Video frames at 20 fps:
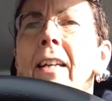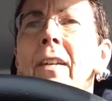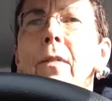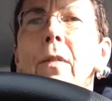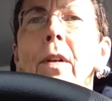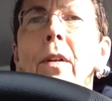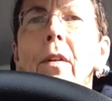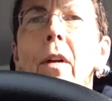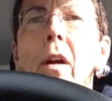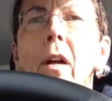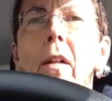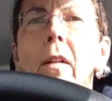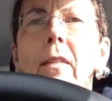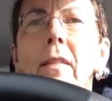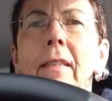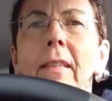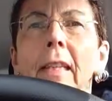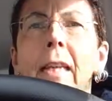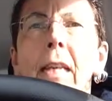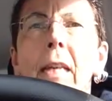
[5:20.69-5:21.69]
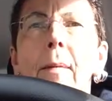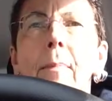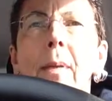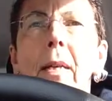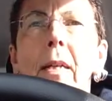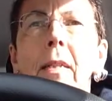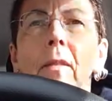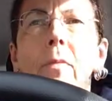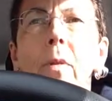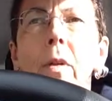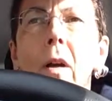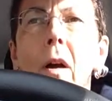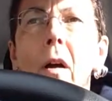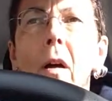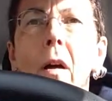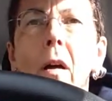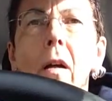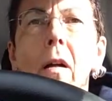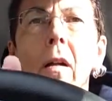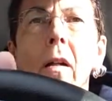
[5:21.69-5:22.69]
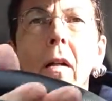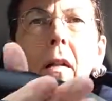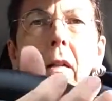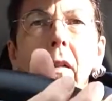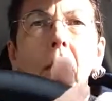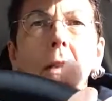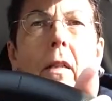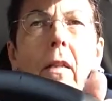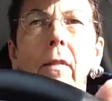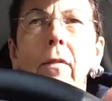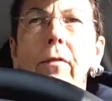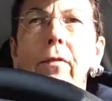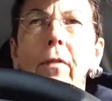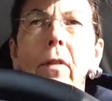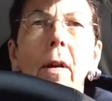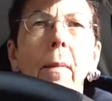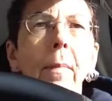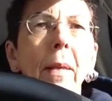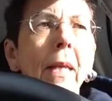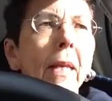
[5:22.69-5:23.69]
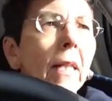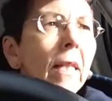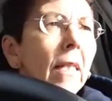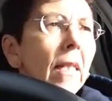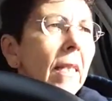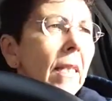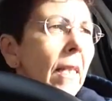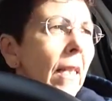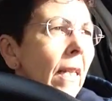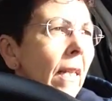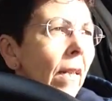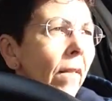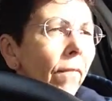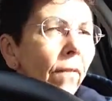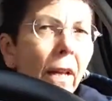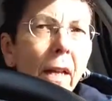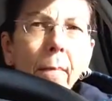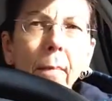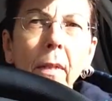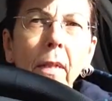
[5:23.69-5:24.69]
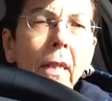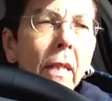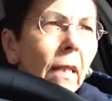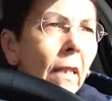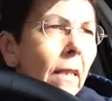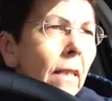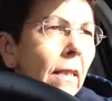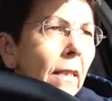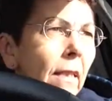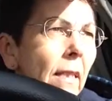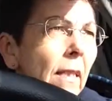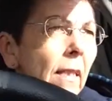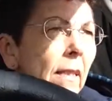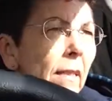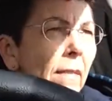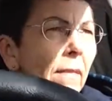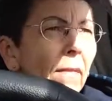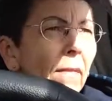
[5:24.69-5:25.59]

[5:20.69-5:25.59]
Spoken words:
We're all sane because we're all from insane families.